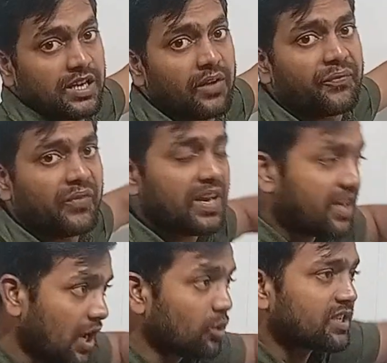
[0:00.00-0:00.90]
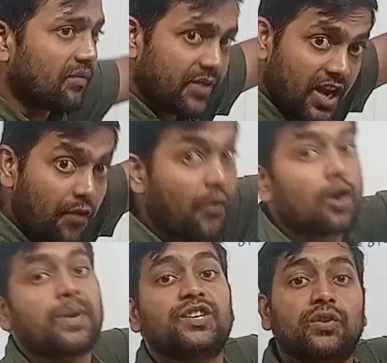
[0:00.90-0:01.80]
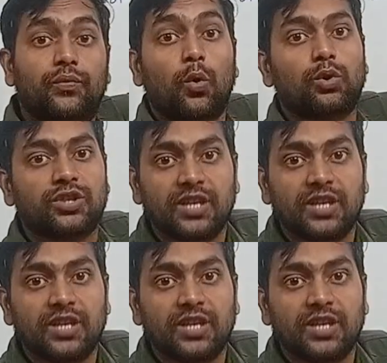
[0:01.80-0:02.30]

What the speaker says: if we give some deformation force,